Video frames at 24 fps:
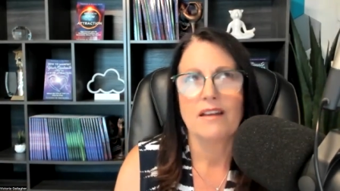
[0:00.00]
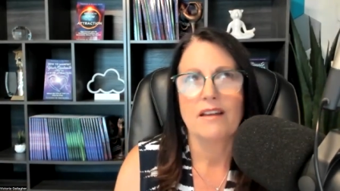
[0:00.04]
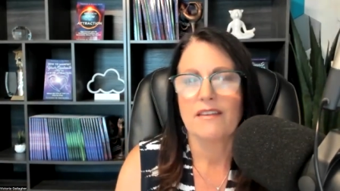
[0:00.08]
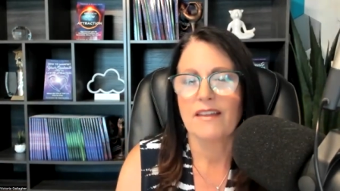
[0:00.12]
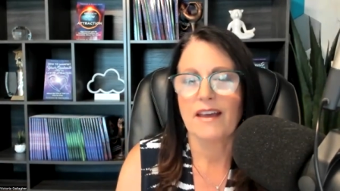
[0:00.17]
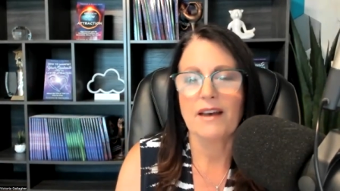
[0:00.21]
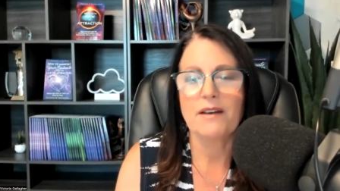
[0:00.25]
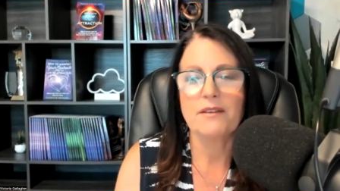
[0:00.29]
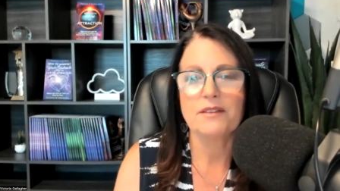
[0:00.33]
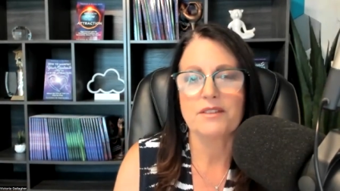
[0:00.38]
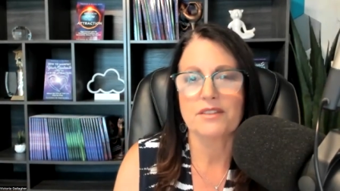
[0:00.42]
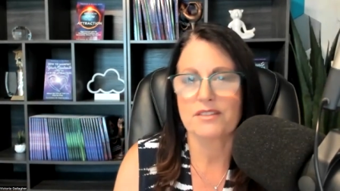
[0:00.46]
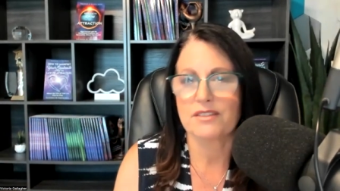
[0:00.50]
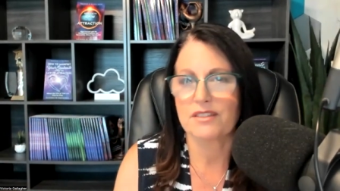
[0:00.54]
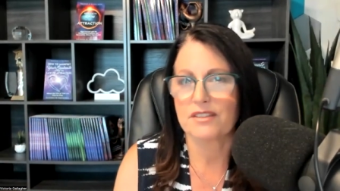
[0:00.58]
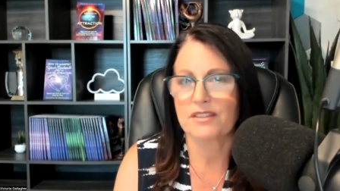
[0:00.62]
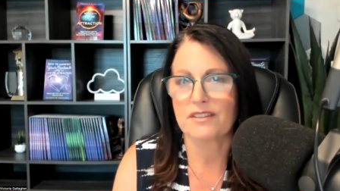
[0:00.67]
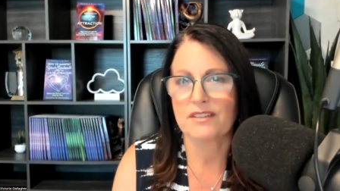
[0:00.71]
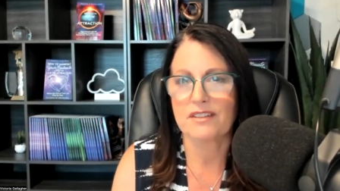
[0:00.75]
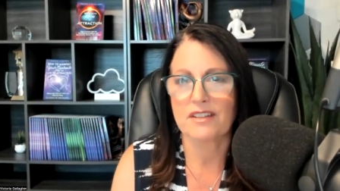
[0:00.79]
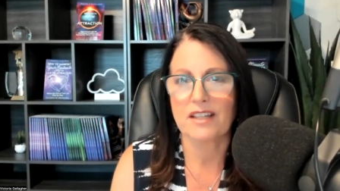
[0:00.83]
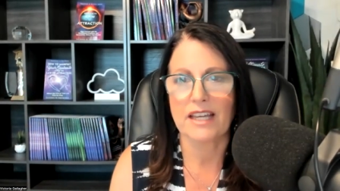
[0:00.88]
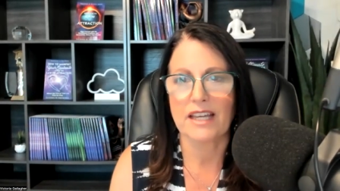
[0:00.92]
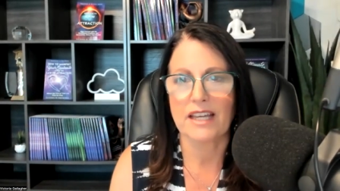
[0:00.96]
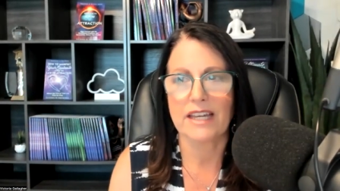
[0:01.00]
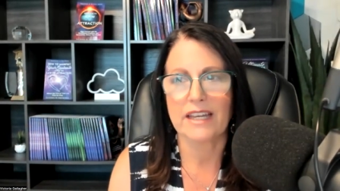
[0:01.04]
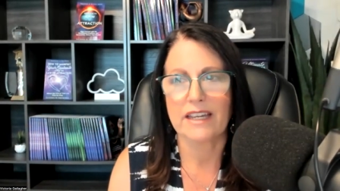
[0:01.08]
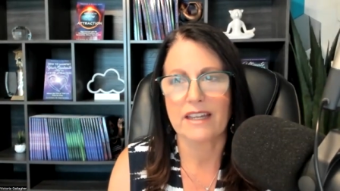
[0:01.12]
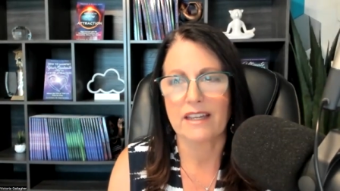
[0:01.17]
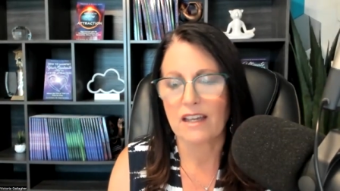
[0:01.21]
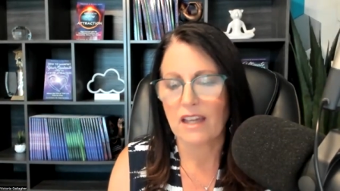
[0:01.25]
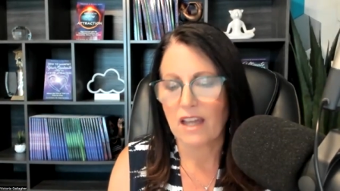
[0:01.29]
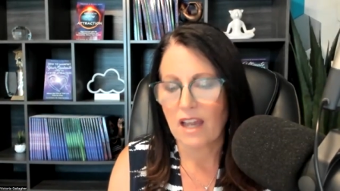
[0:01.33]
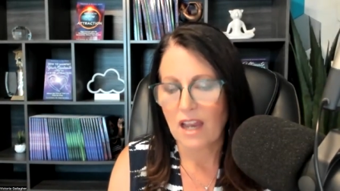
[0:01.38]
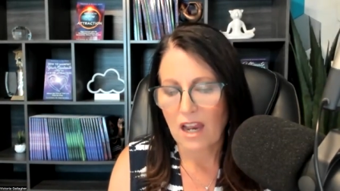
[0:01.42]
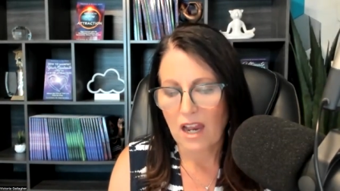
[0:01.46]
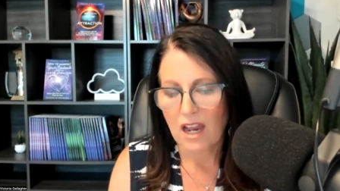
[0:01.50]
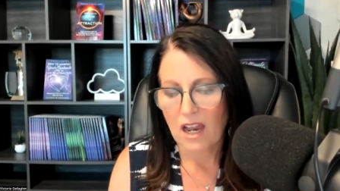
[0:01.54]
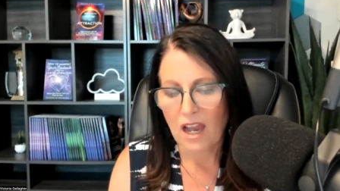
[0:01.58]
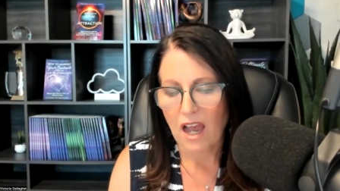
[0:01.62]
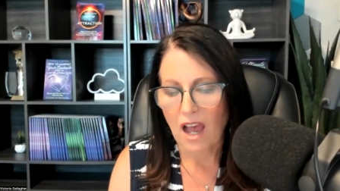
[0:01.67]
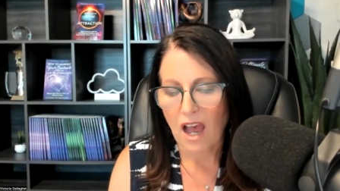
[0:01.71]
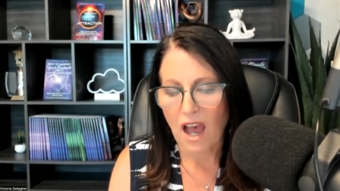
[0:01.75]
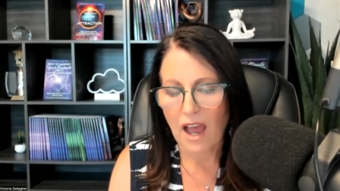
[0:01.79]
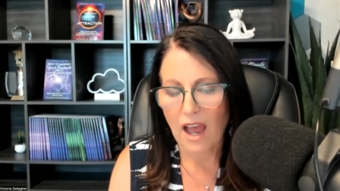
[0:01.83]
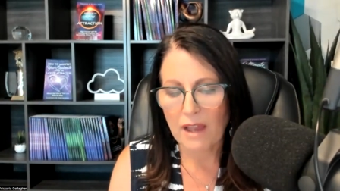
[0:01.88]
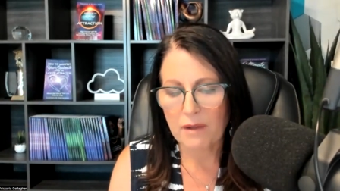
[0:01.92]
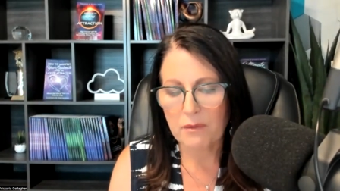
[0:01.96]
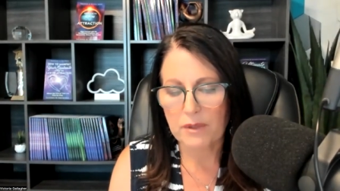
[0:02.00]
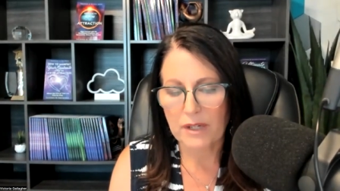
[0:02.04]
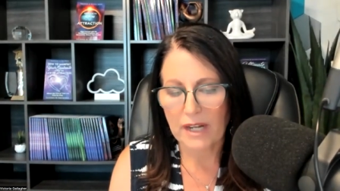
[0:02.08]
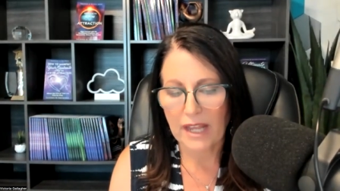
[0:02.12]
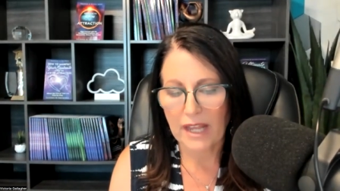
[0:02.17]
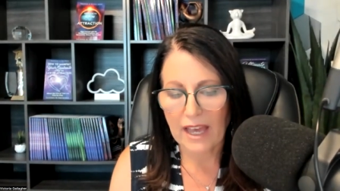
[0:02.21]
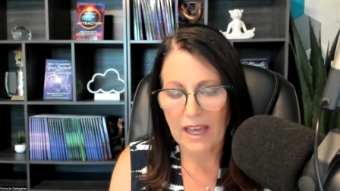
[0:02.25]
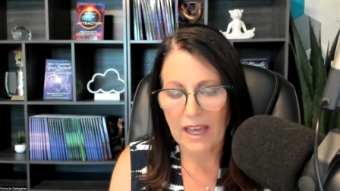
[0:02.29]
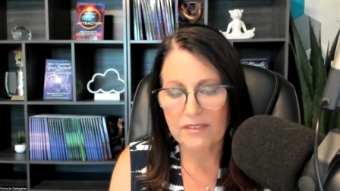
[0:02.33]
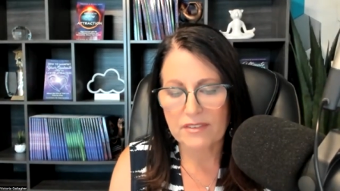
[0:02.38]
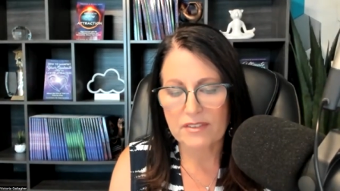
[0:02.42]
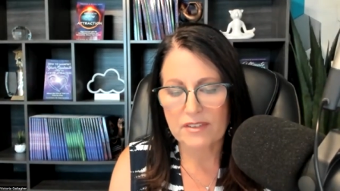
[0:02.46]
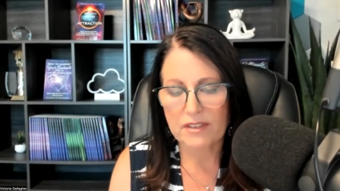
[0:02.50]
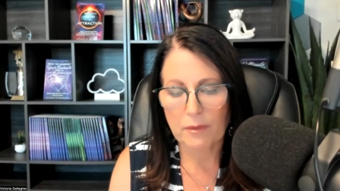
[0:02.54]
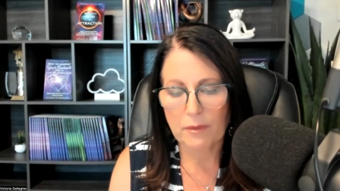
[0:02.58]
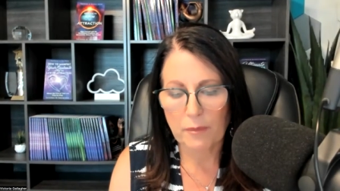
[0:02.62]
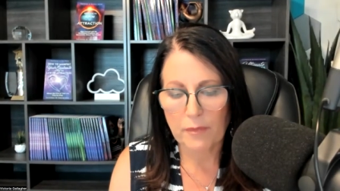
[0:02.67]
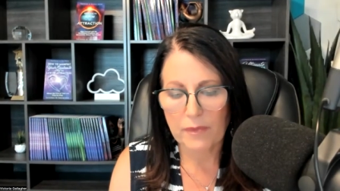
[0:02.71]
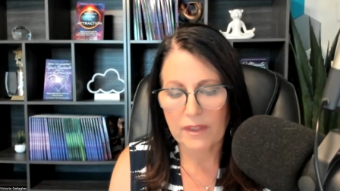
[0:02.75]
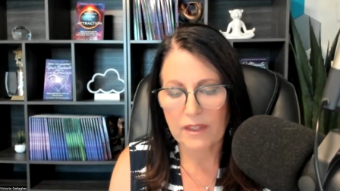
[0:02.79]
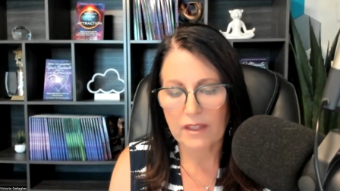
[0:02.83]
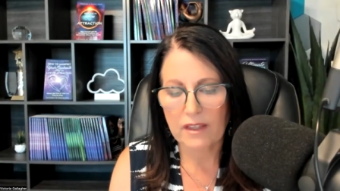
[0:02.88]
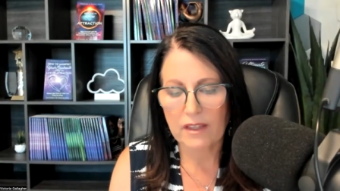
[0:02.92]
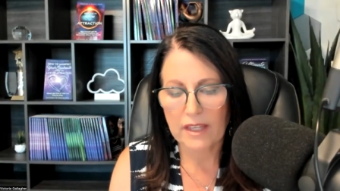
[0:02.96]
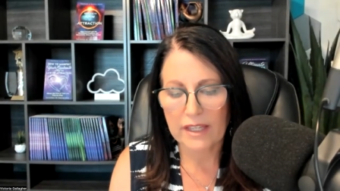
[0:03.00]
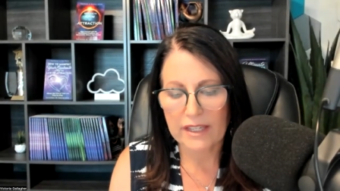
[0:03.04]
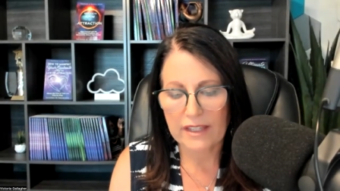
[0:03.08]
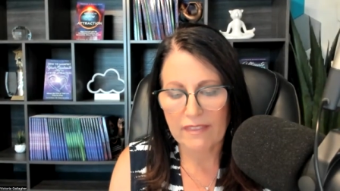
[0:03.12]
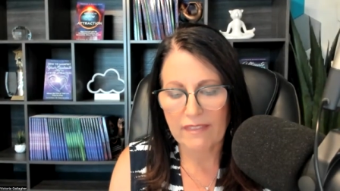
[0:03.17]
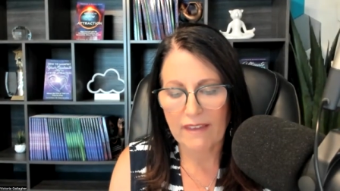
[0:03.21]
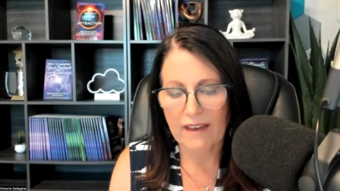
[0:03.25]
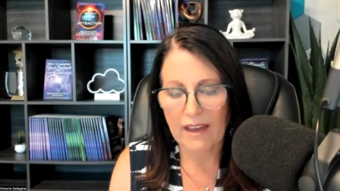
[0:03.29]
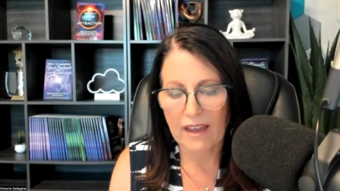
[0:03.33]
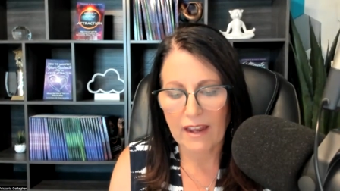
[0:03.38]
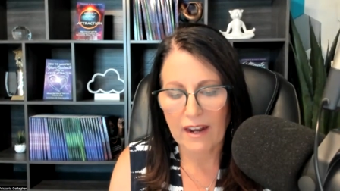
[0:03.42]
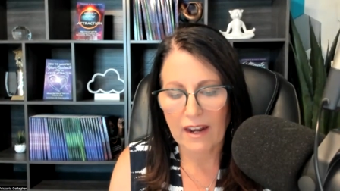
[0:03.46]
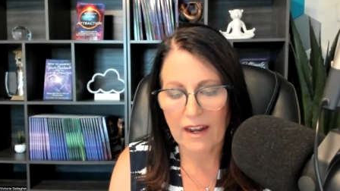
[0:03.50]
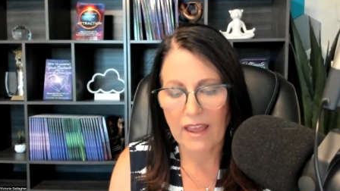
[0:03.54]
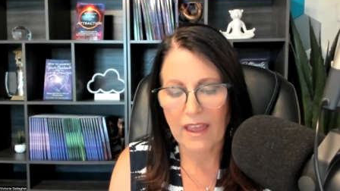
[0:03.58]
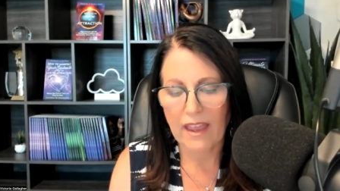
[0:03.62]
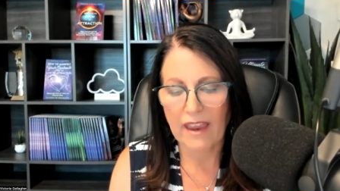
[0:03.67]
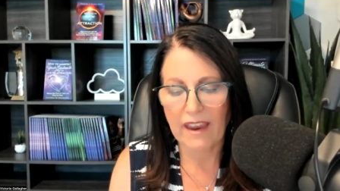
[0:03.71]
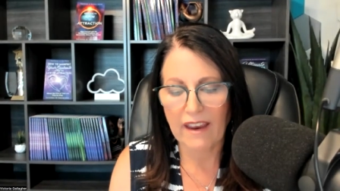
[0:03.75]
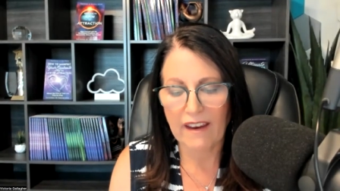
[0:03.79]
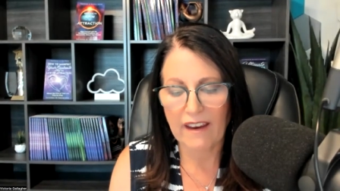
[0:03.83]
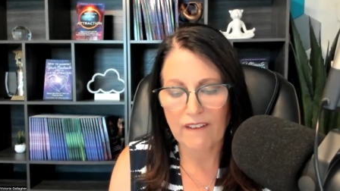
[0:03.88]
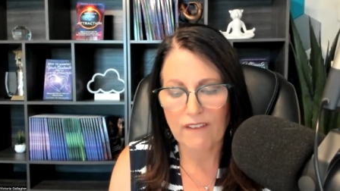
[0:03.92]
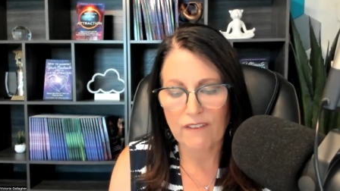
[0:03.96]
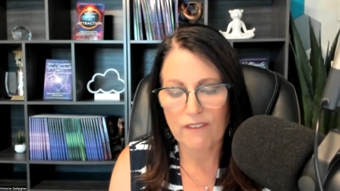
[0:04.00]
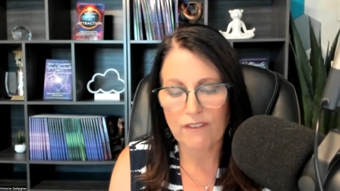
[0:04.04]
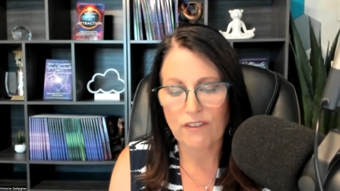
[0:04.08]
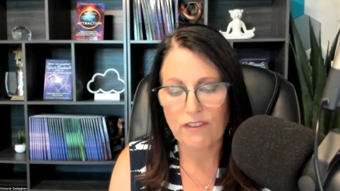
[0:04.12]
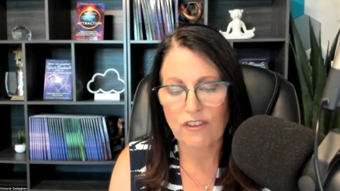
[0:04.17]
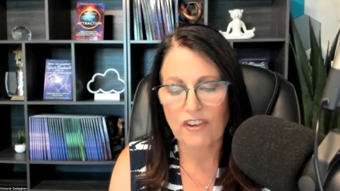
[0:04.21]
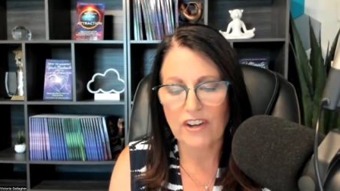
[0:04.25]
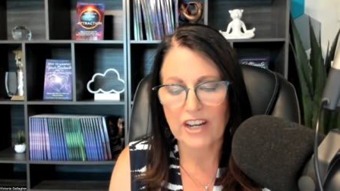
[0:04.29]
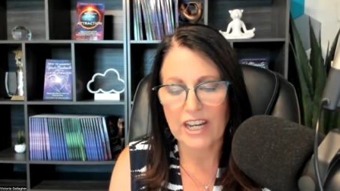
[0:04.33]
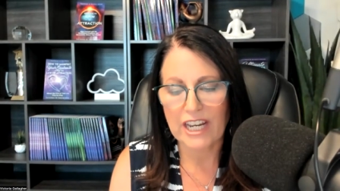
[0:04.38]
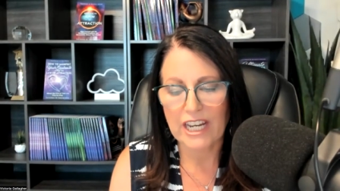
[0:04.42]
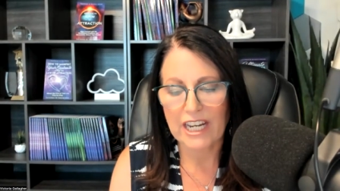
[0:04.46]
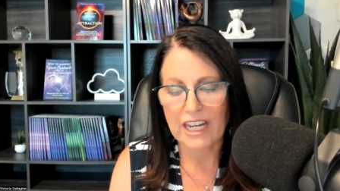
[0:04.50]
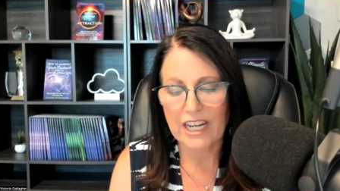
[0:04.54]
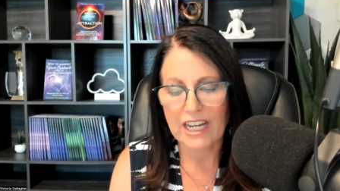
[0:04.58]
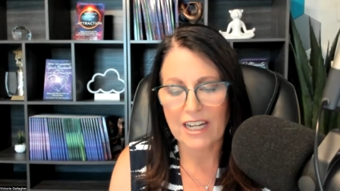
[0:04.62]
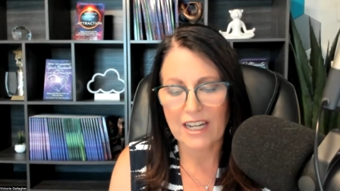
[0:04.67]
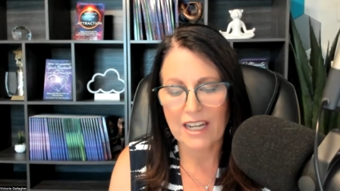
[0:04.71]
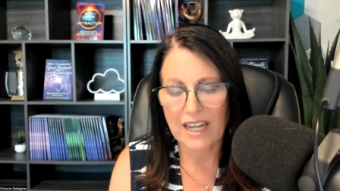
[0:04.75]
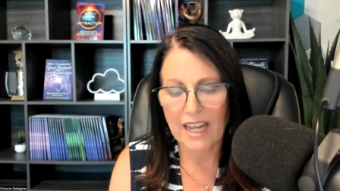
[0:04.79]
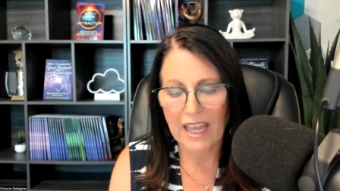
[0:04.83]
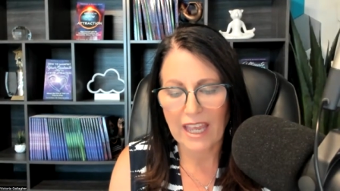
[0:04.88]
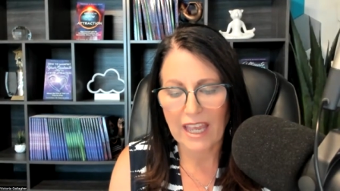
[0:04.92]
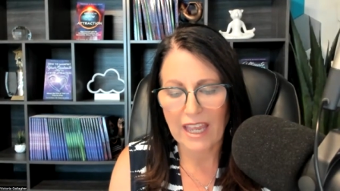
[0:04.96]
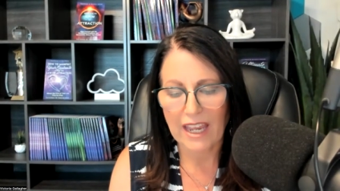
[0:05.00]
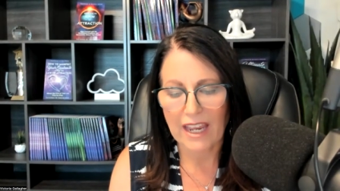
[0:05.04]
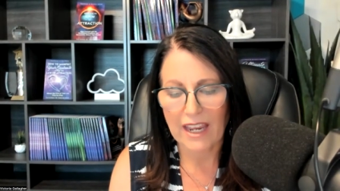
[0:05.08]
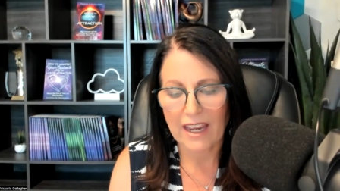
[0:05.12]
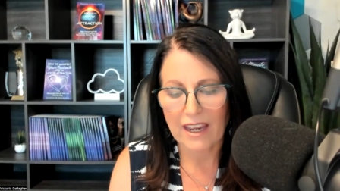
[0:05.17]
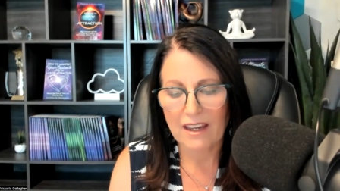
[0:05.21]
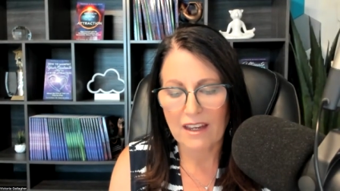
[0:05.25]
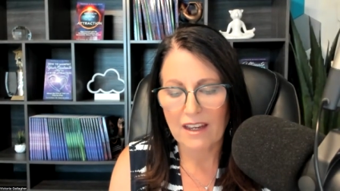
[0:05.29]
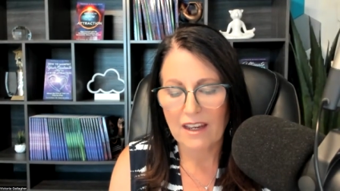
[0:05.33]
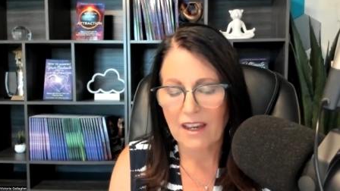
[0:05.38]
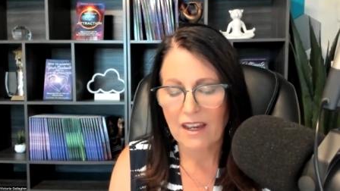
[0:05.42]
that was just like I would have something like that every day.